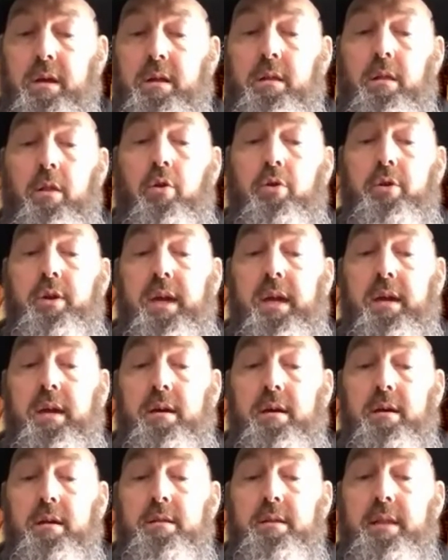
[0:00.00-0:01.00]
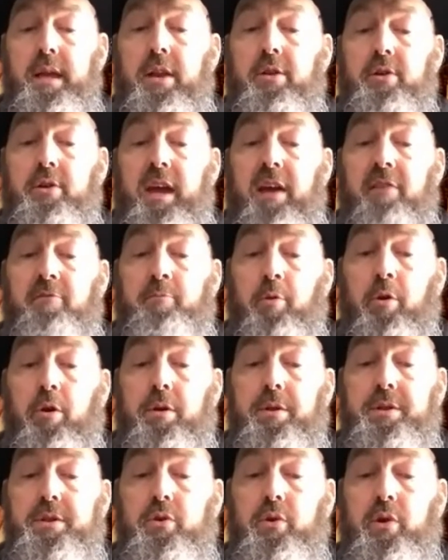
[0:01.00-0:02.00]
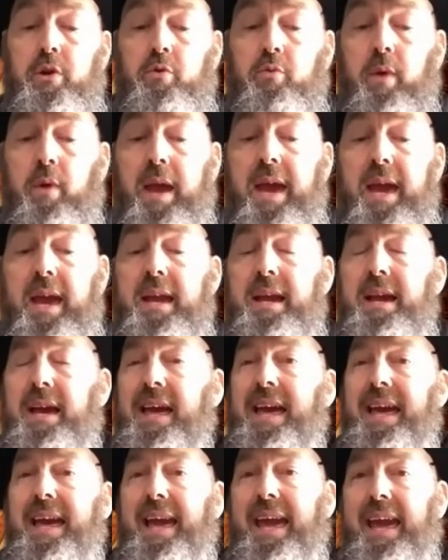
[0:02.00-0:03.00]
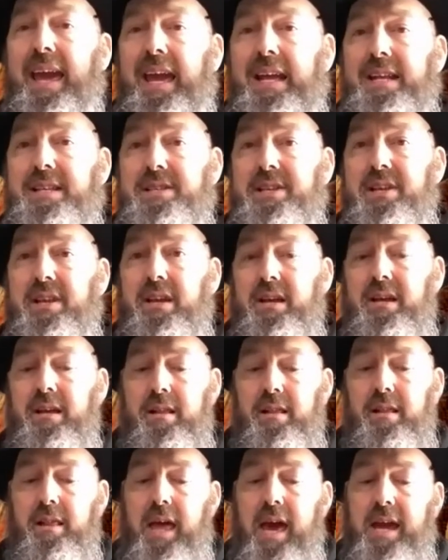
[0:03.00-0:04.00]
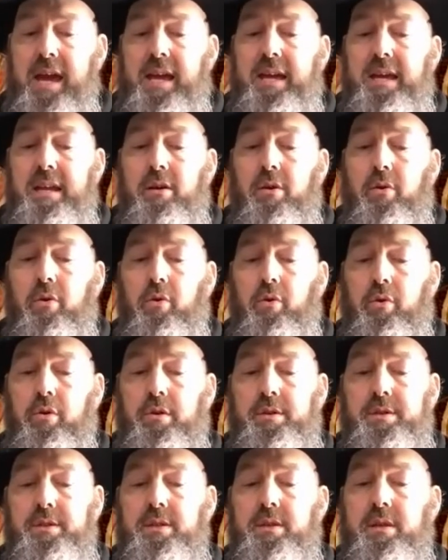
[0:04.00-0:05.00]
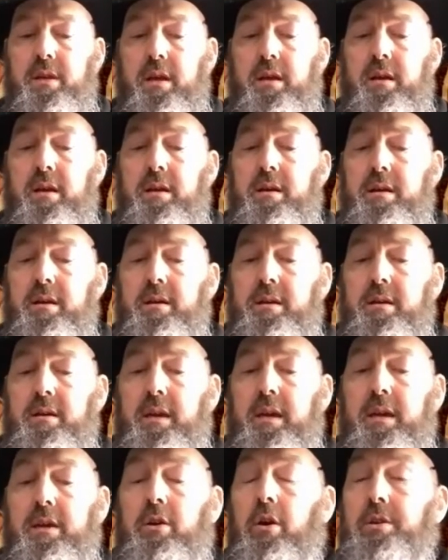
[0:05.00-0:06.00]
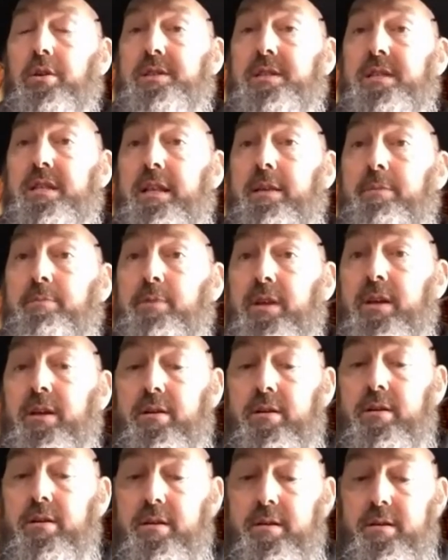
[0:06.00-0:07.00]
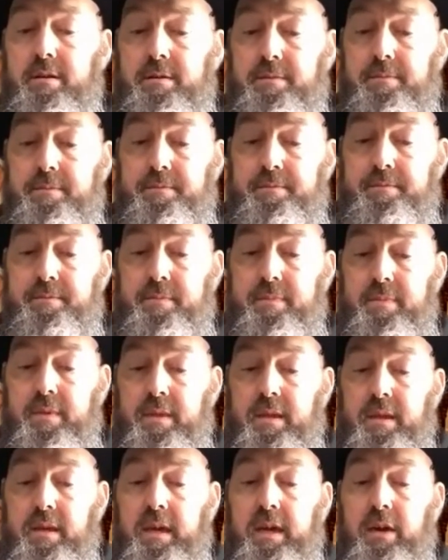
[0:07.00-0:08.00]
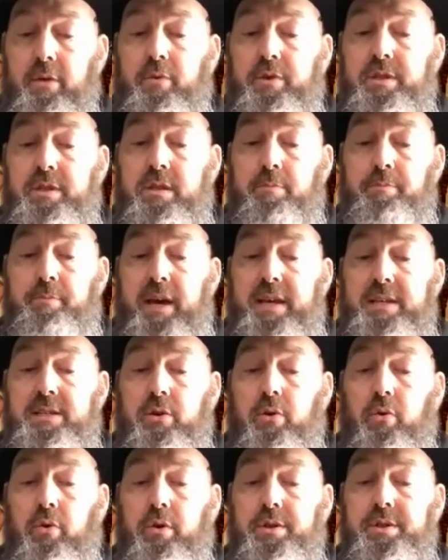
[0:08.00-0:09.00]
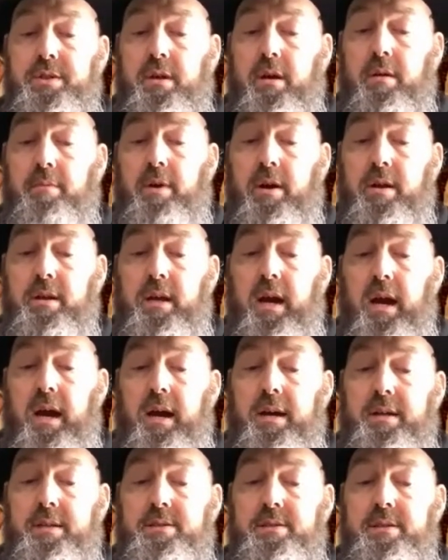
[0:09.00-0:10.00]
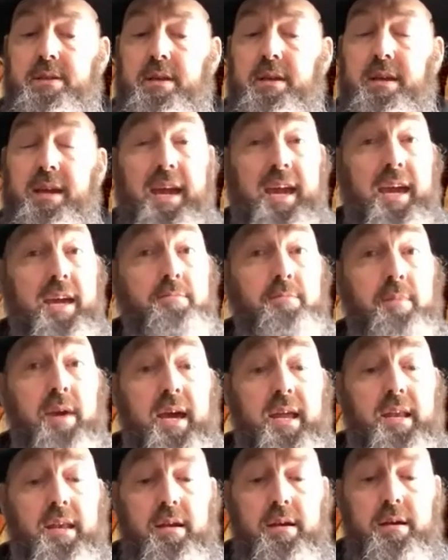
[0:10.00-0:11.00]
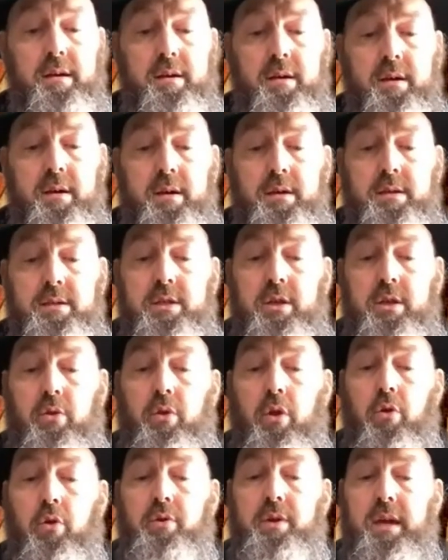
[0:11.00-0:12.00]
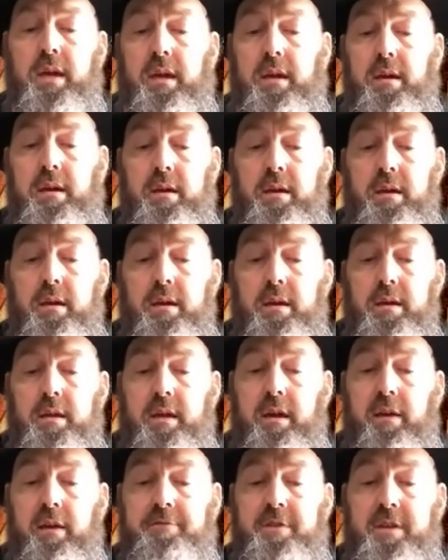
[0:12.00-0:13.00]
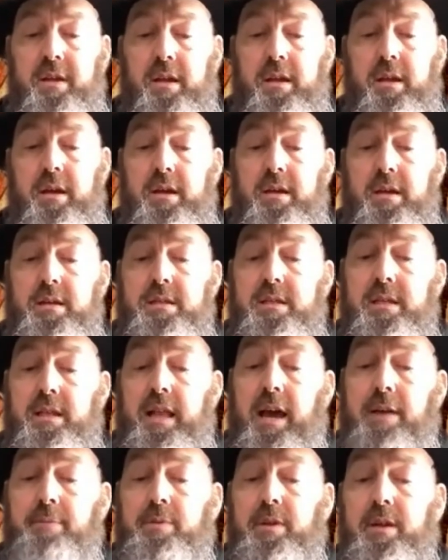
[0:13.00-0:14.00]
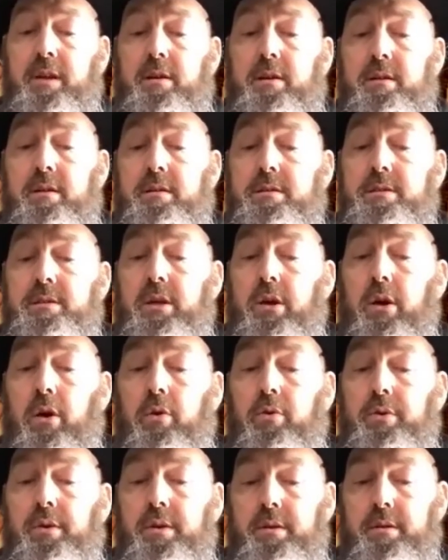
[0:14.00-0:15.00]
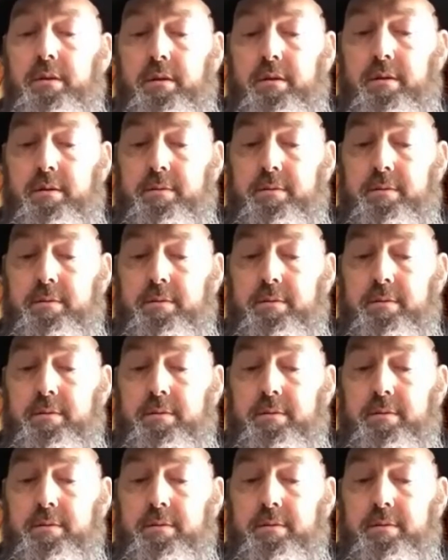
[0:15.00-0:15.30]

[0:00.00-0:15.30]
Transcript: Loki later gave birth to a gray, eight legged horse he called Sleipnir. It was the best horse among gods and men, so Loki gifted Sleipnir to Odin.